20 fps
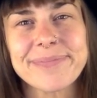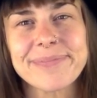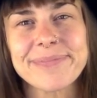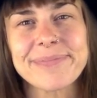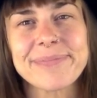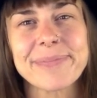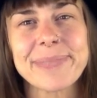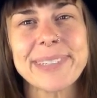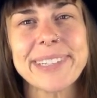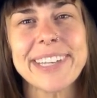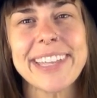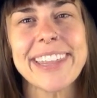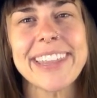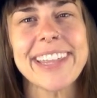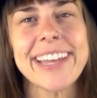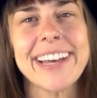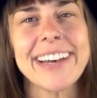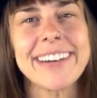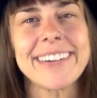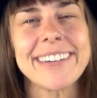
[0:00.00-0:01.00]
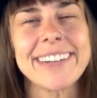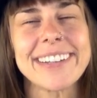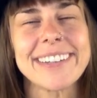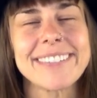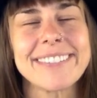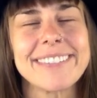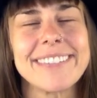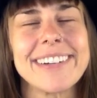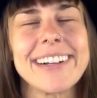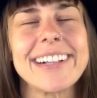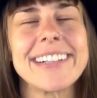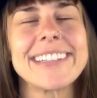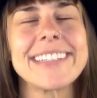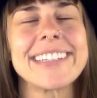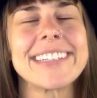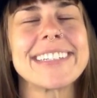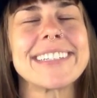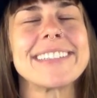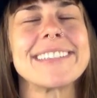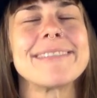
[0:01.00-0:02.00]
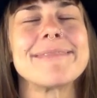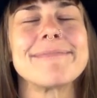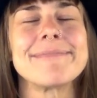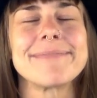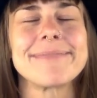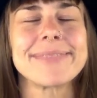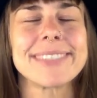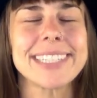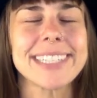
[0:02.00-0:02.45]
Breathe out and welcome